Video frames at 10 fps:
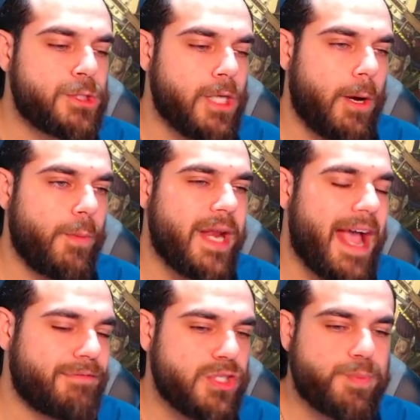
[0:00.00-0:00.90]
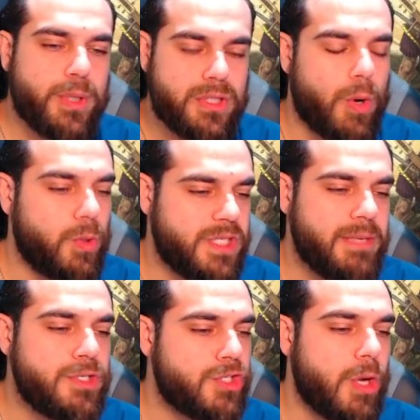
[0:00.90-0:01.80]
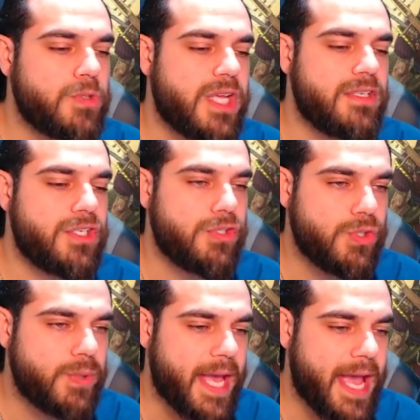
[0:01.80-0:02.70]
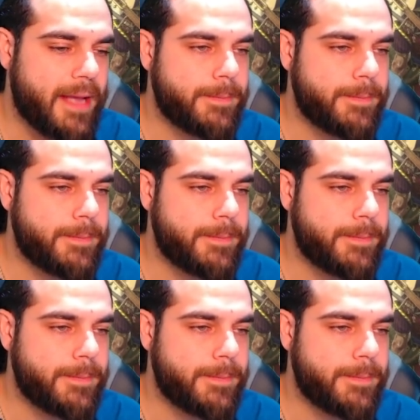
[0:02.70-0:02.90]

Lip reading: So we'd have to put the whole team in Stone Skin to do that